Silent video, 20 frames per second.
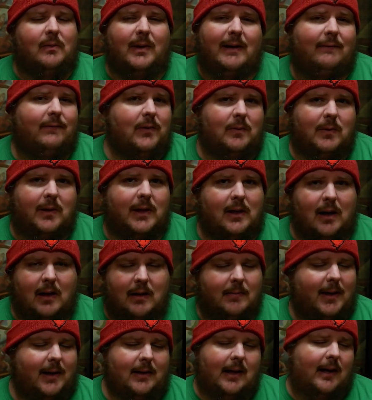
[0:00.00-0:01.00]
whatever you want to
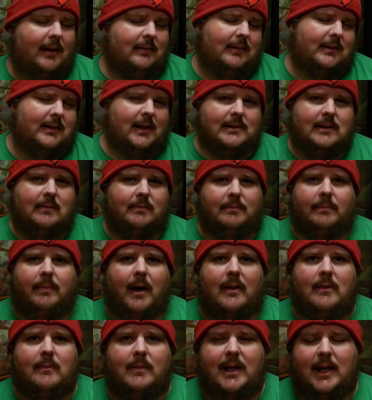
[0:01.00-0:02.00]
call him, I, I, it doesn't
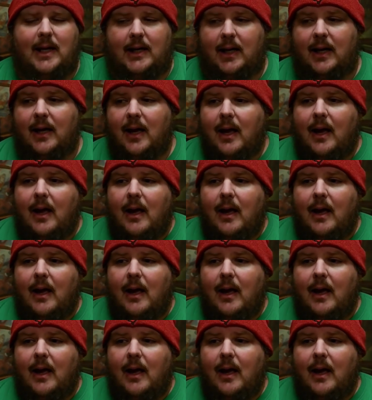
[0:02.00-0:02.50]
bother me any.